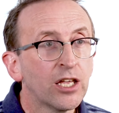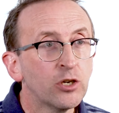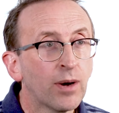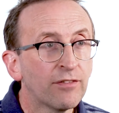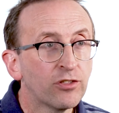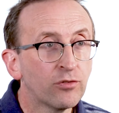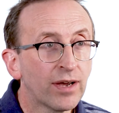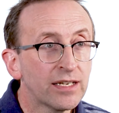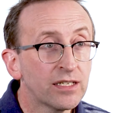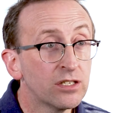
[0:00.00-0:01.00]
You have the
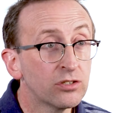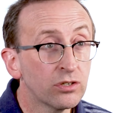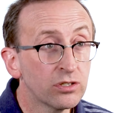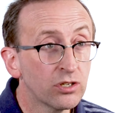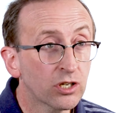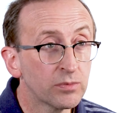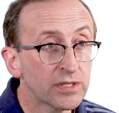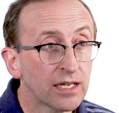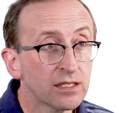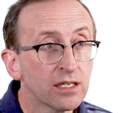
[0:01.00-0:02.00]
right in certain
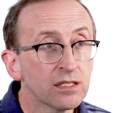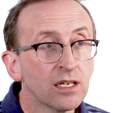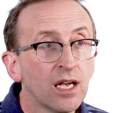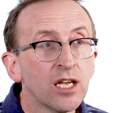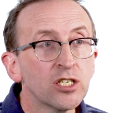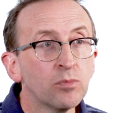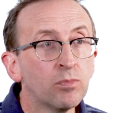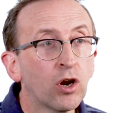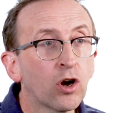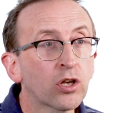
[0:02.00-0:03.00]
circumstances to
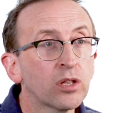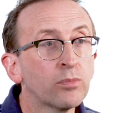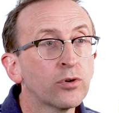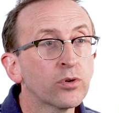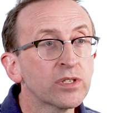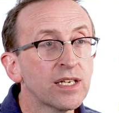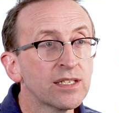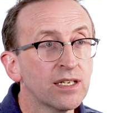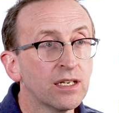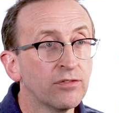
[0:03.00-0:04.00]
block the
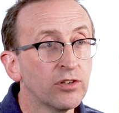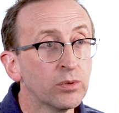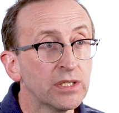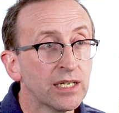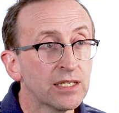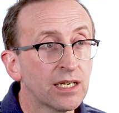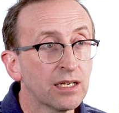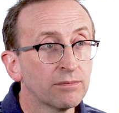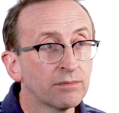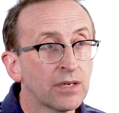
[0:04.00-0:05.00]
processing of your
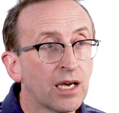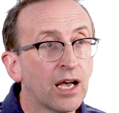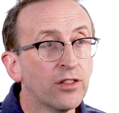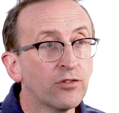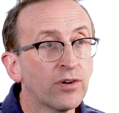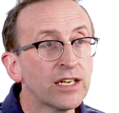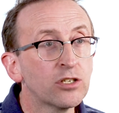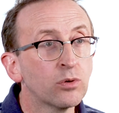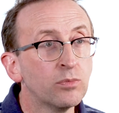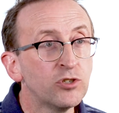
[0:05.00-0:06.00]
data and the right
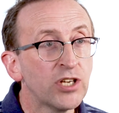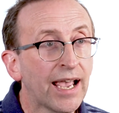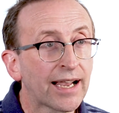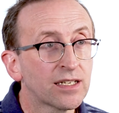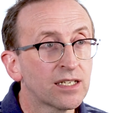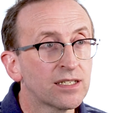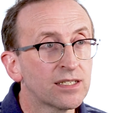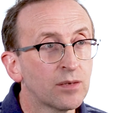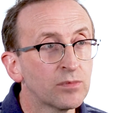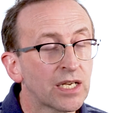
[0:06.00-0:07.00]
to object to
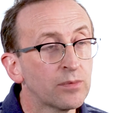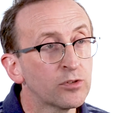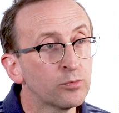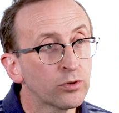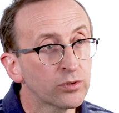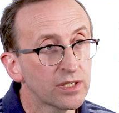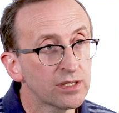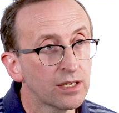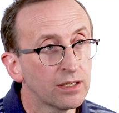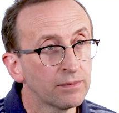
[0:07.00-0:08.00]
some types of
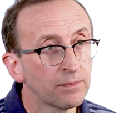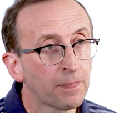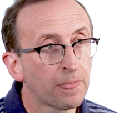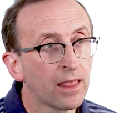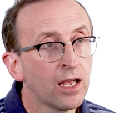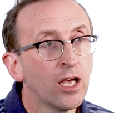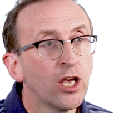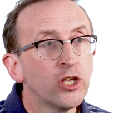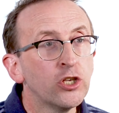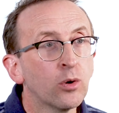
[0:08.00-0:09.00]
processing.
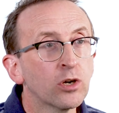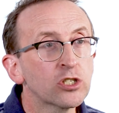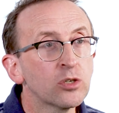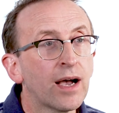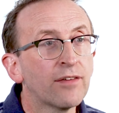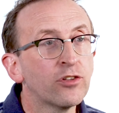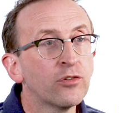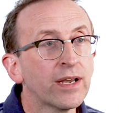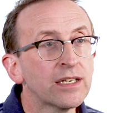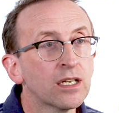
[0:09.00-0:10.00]
You also have the
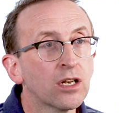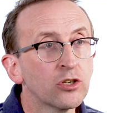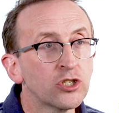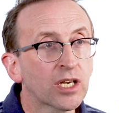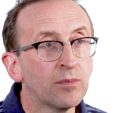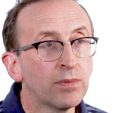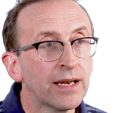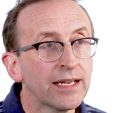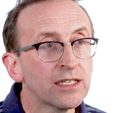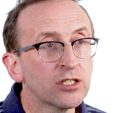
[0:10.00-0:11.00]
right to lodge a
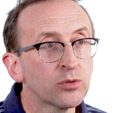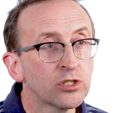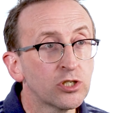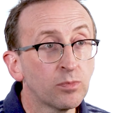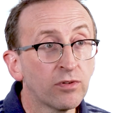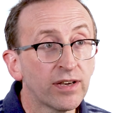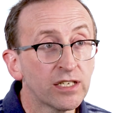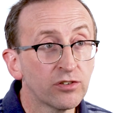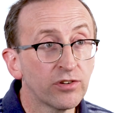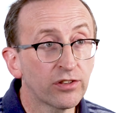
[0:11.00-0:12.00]
complaint to a
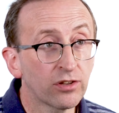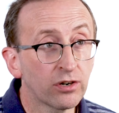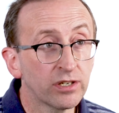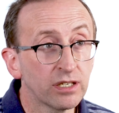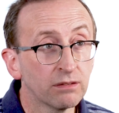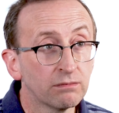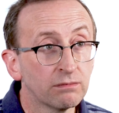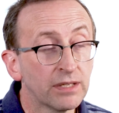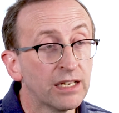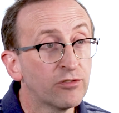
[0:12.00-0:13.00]
supervisory authority,
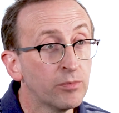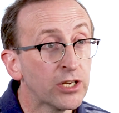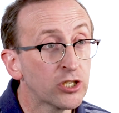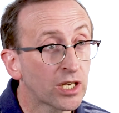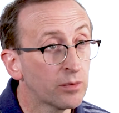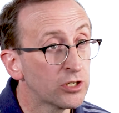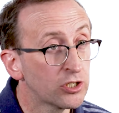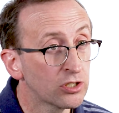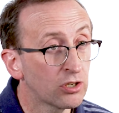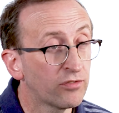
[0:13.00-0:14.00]
the Information
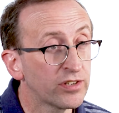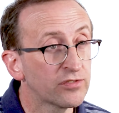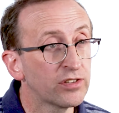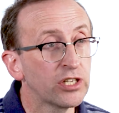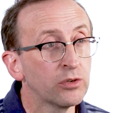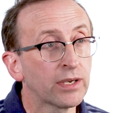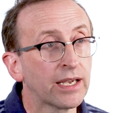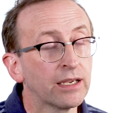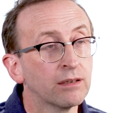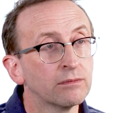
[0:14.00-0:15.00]
Commissioner's Office for the
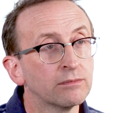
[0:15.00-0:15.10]
UK.